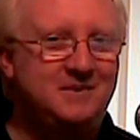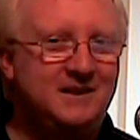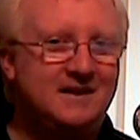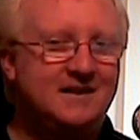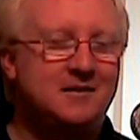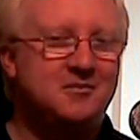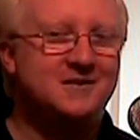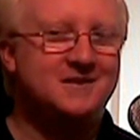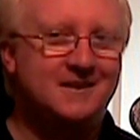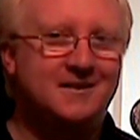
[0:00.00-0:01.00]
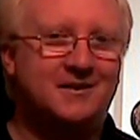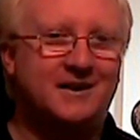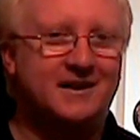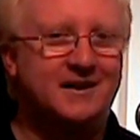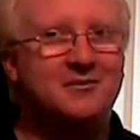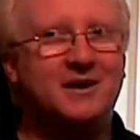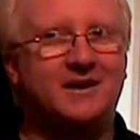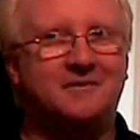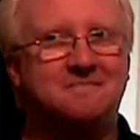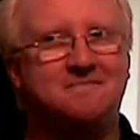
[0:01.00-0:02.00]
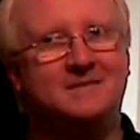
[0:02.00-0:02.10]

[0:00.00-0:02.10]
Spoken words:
big in the most incorrectly way.